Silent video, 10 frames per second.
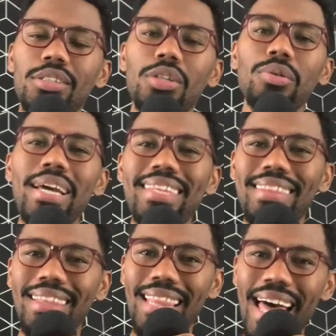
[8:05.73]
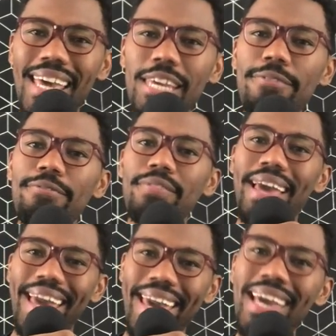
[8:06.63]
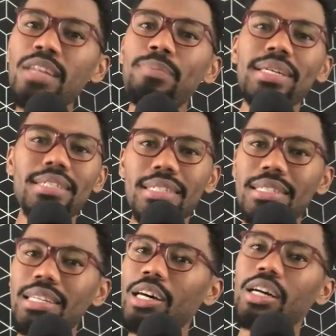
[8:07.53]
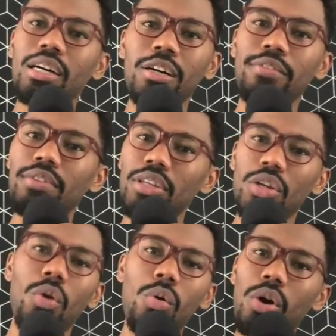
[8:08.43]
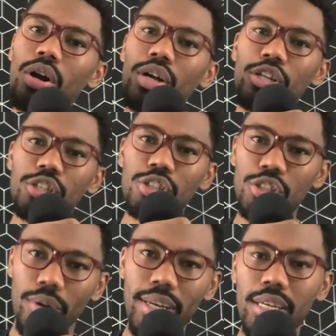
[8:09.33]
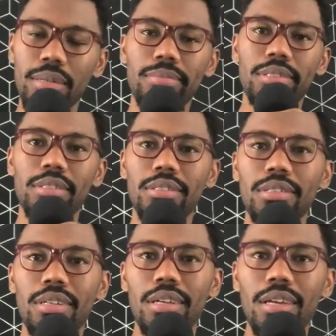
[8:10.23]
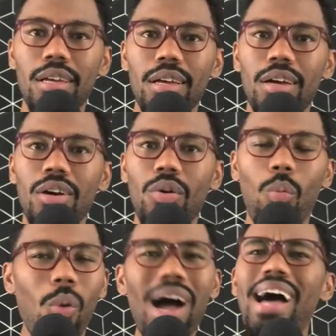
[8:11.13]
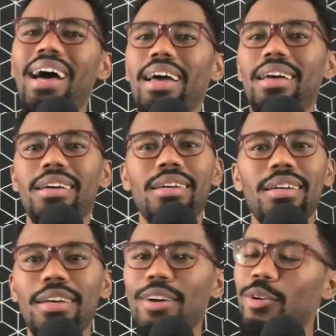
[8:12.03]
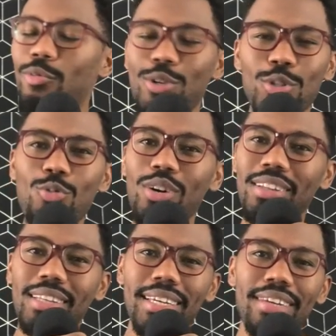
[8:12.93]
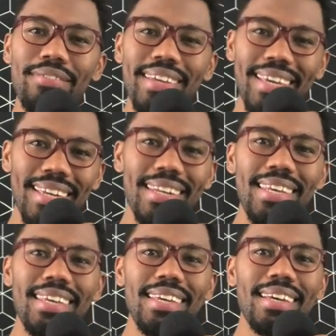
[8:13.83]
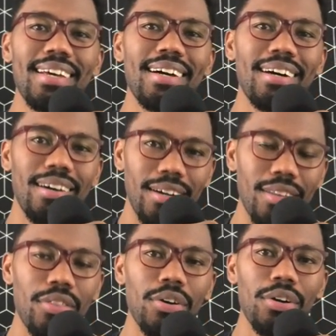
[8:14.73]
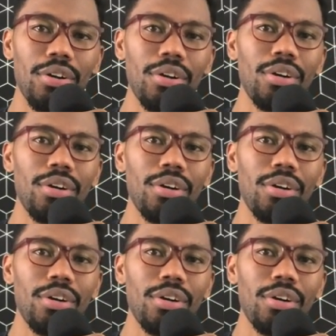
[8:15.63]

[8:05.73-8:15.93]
to create the life and business of your dreams. Why would you want to live any other